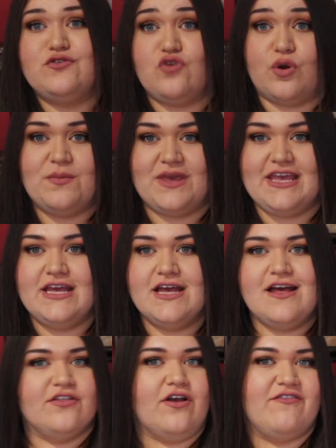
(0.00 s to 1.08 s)
from Adore Me
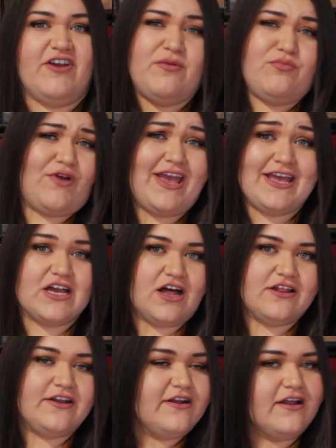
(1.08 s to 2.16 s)
that are very bright in
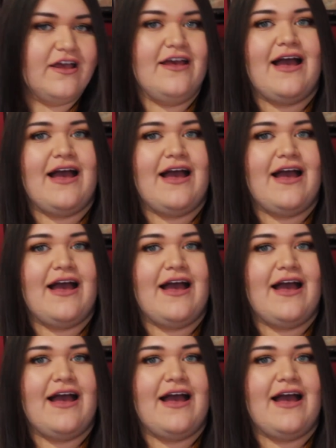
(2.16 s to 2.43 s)
color.